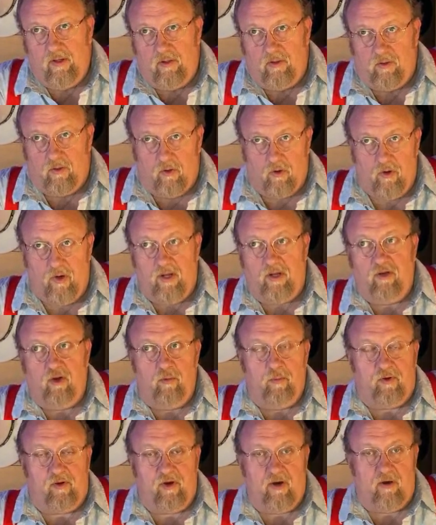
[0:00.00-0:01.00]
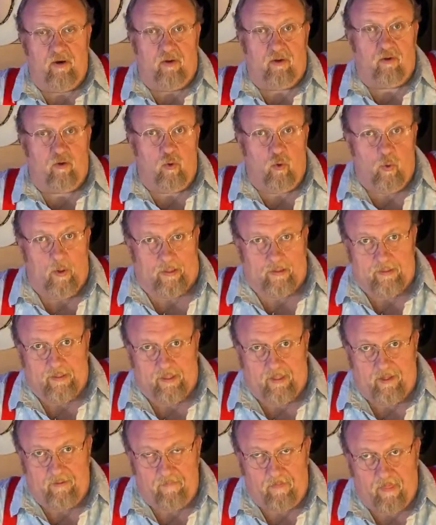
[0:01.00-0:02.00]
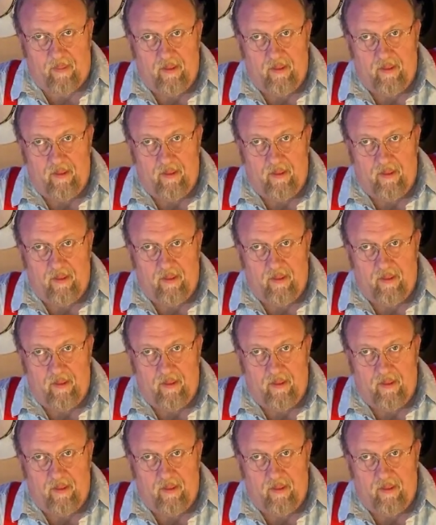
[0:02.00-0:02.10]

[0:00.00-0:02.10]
learning new material quickly.